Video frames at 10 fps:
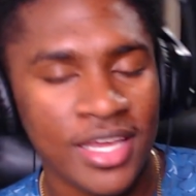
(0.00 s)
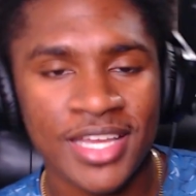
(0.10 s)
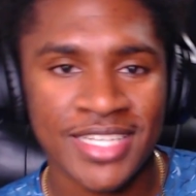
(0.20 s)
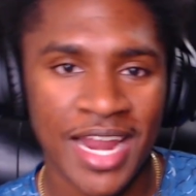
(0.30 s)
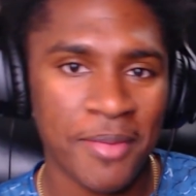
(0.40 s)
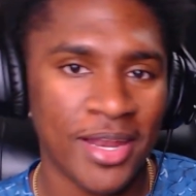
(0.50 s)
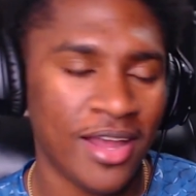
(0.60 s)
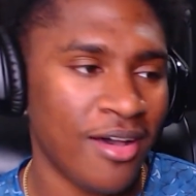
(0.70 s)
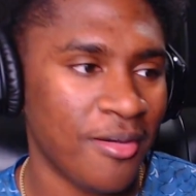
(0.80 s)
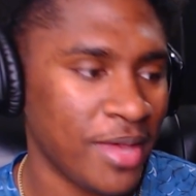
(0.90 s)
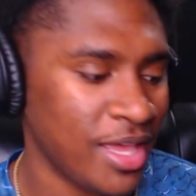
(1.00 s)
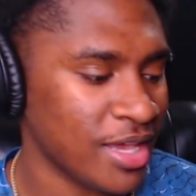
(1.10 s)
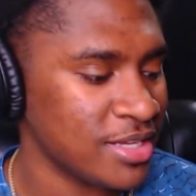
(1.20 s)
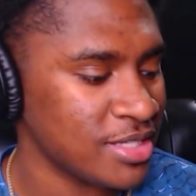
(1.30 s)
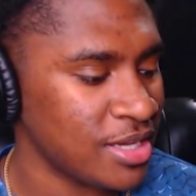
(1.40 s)
Shout out my dog, man,
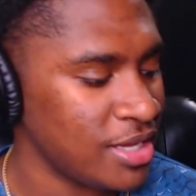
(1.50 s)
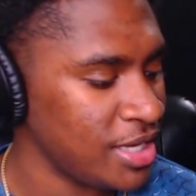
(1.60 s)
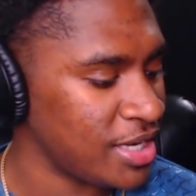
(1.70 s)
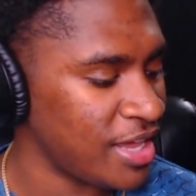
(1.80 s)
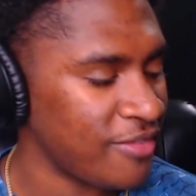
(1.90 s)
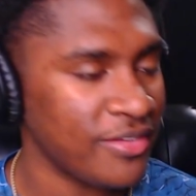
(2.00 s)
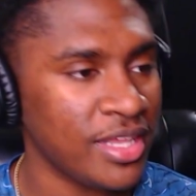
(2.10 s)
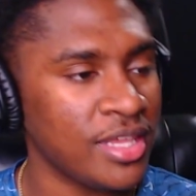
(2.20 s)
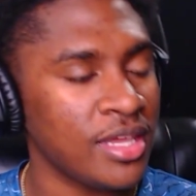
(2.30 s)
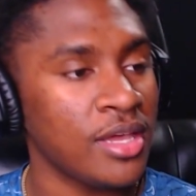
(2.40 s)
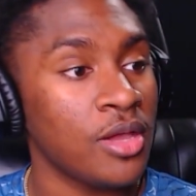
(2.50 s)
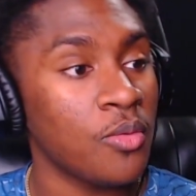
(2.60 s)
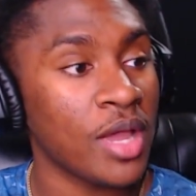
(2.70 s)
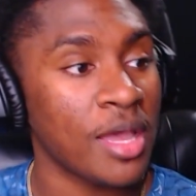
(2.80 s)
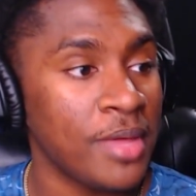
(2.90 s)
because he definitely
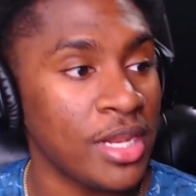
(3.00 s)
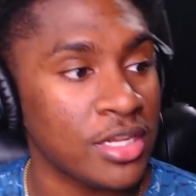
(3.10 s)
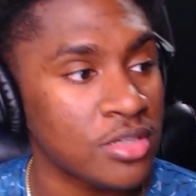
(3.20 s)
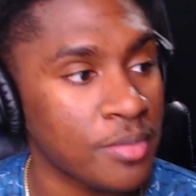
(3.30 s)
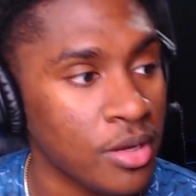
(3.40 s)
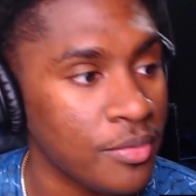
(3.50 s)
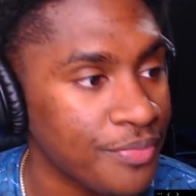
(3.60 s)
recommended this one, bro.